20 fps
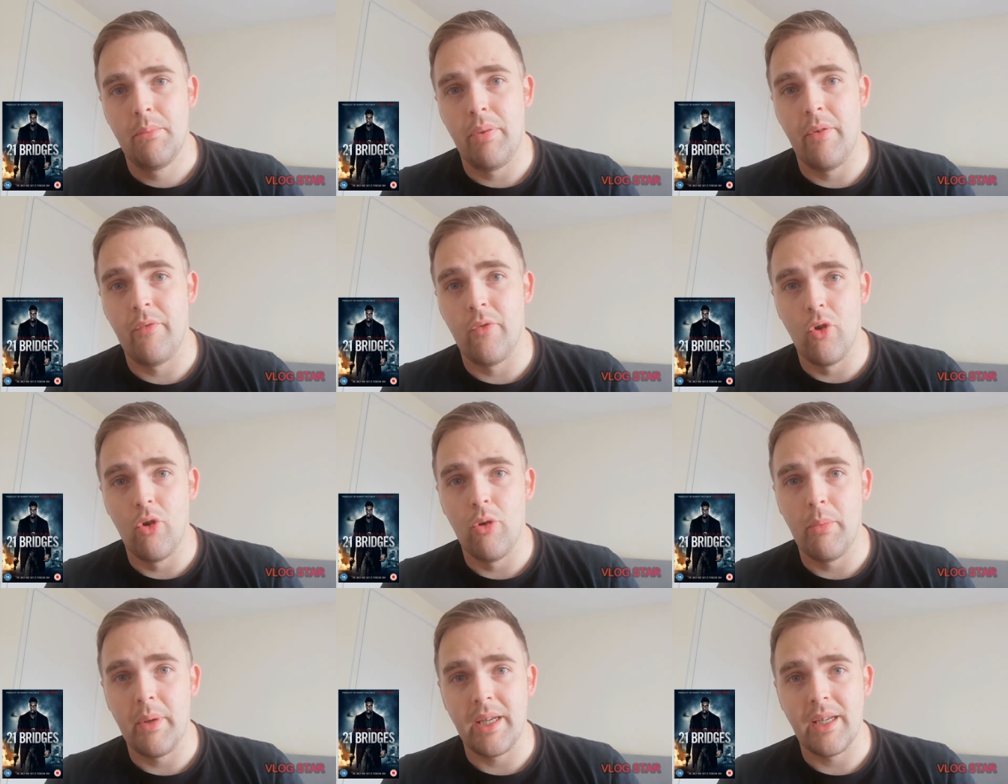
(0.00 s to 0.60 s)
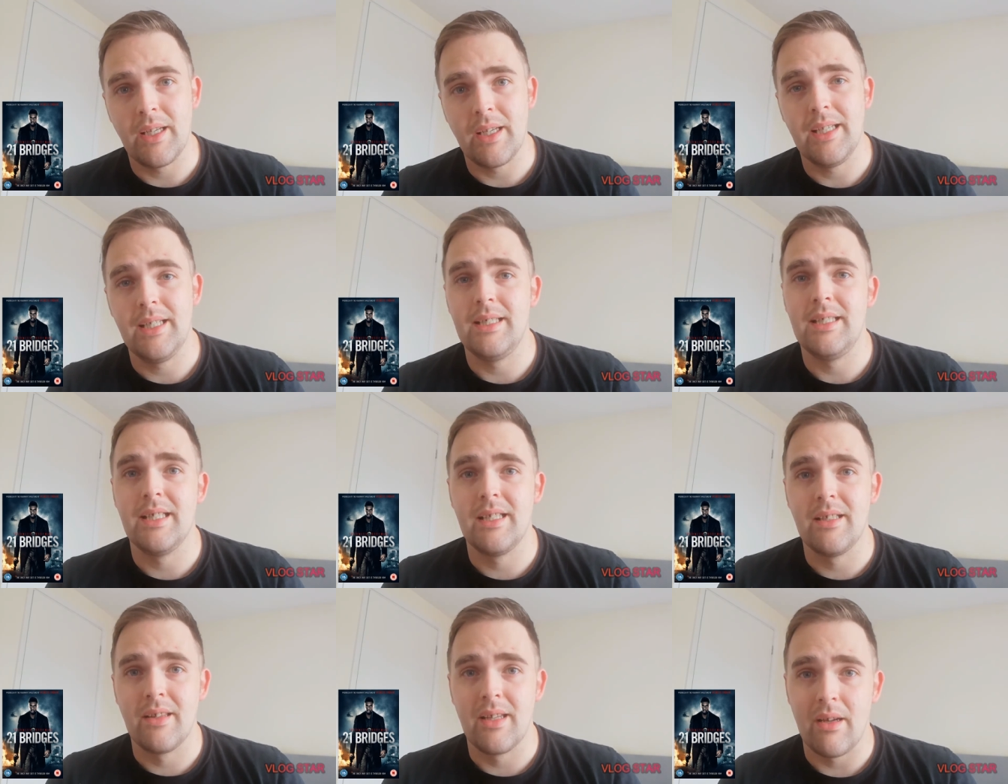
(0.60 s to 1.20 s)
performing he
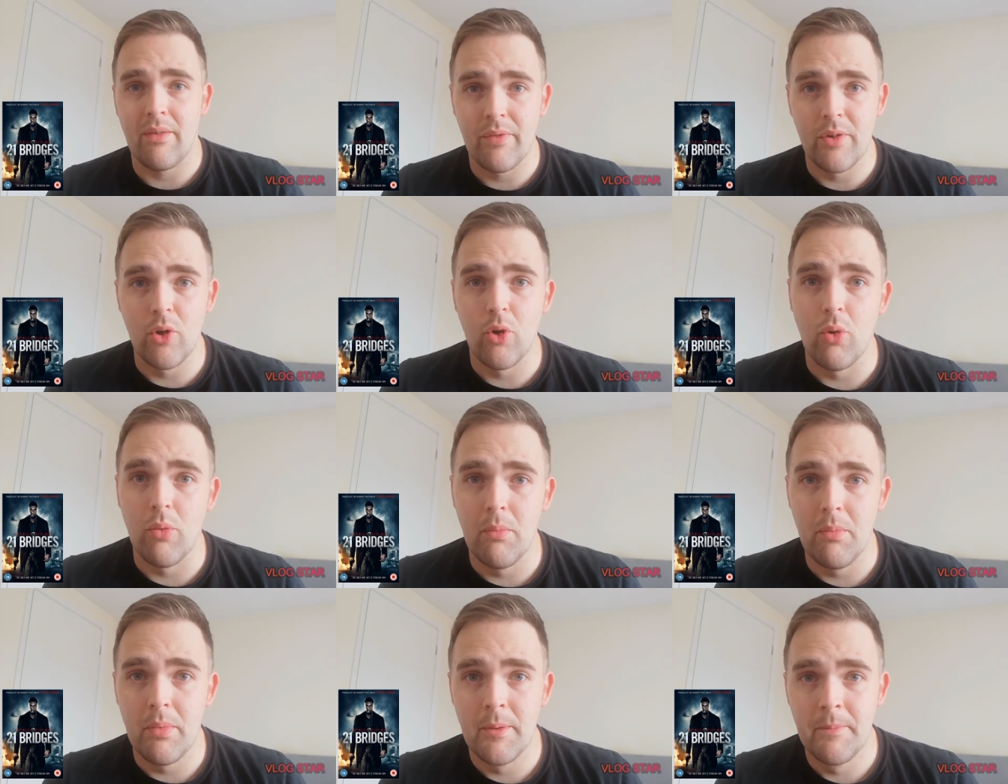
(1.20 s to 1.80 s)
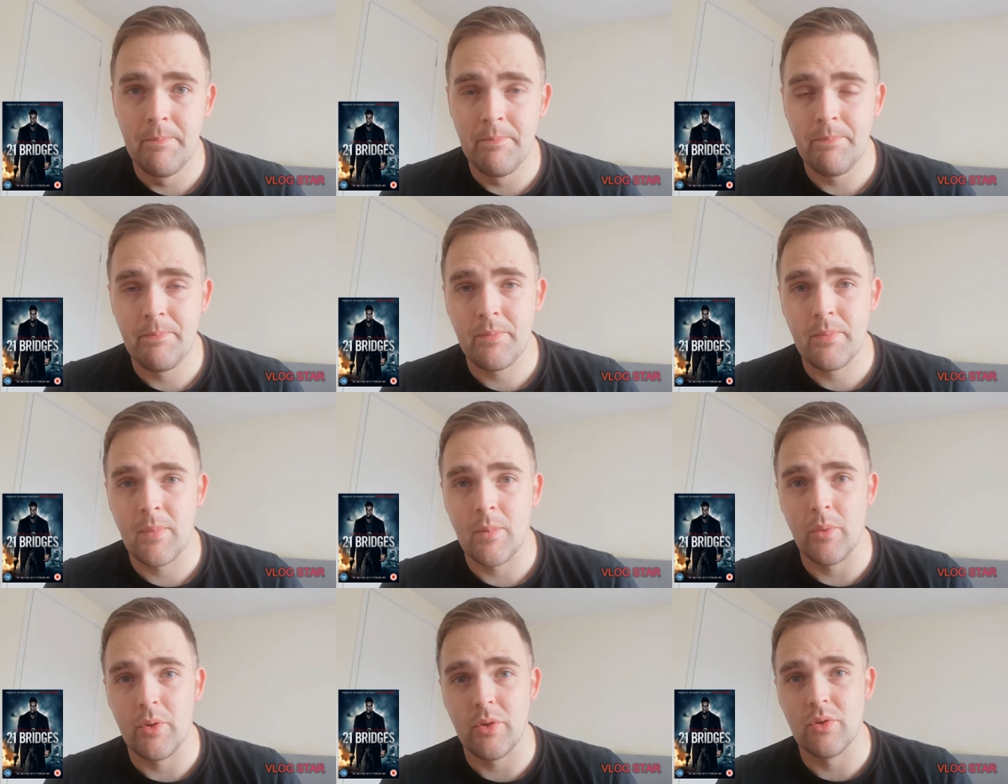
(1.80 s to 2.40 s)
did in that film,
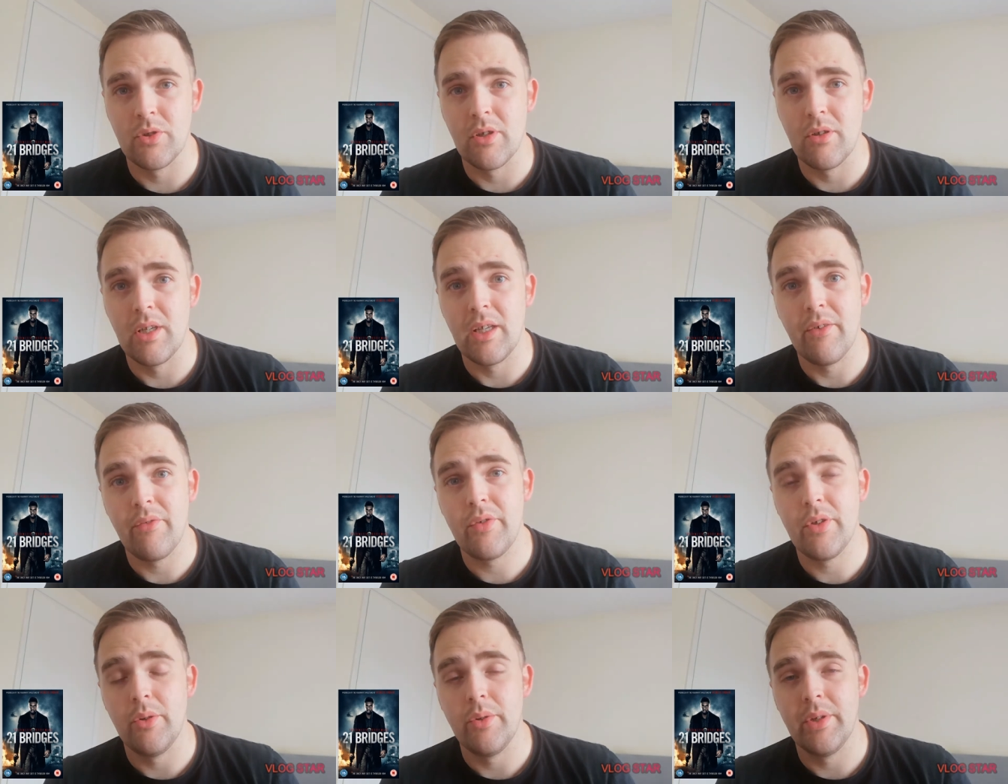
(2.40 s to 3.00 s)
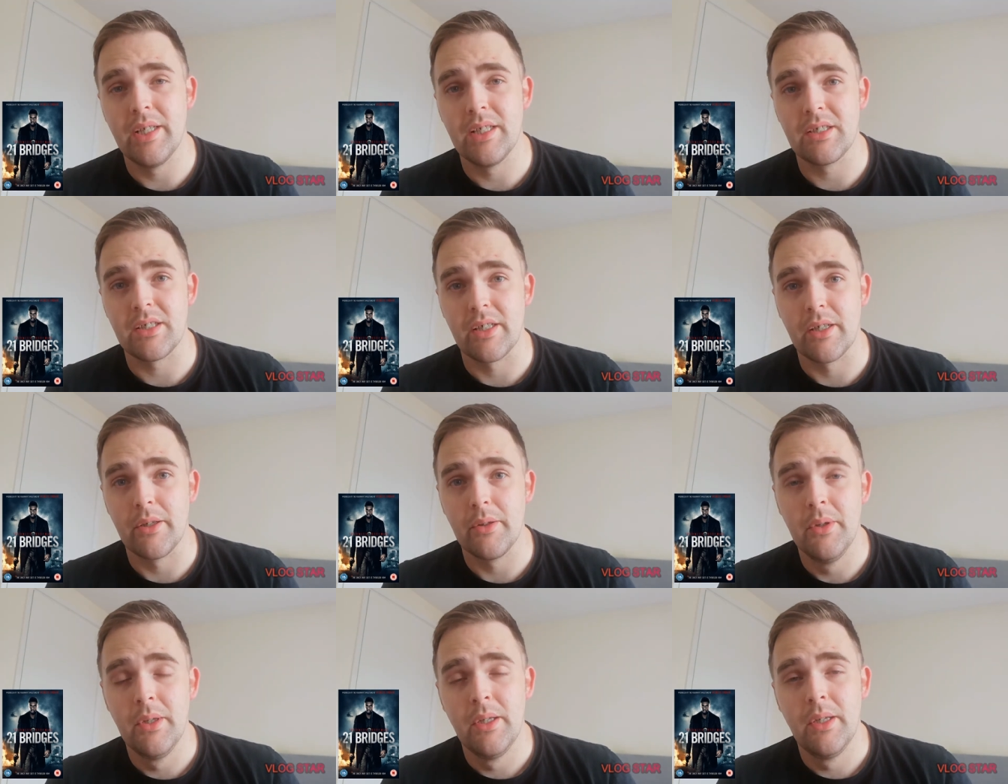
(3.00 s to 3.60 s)
which was only a few years
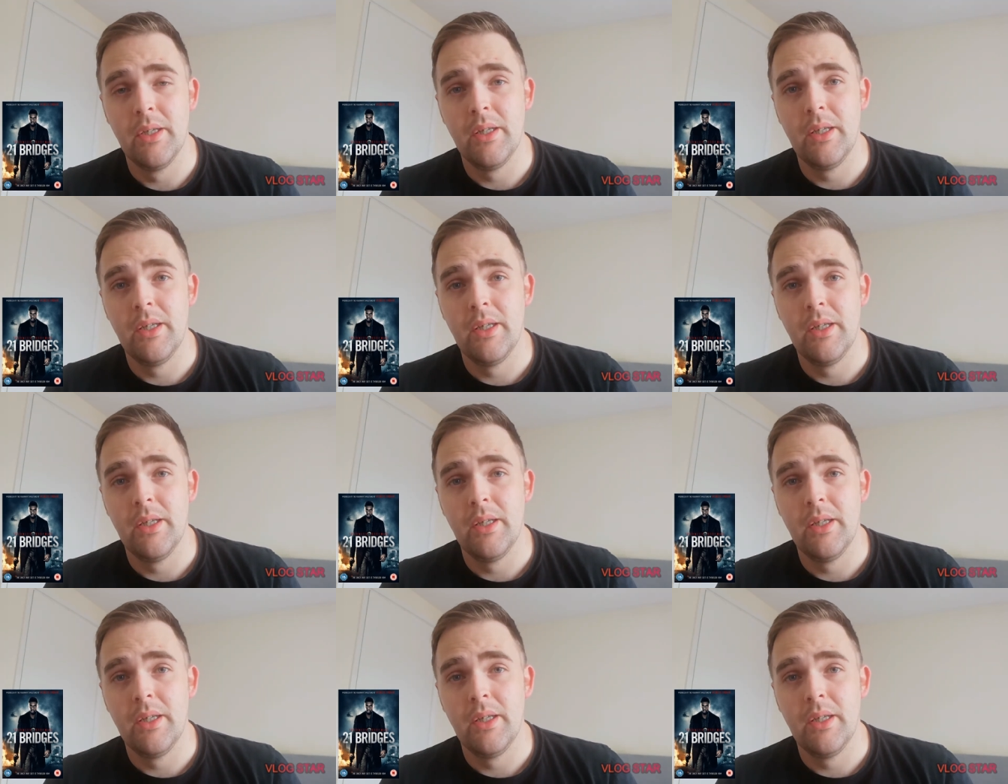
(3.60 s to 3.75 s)
ago.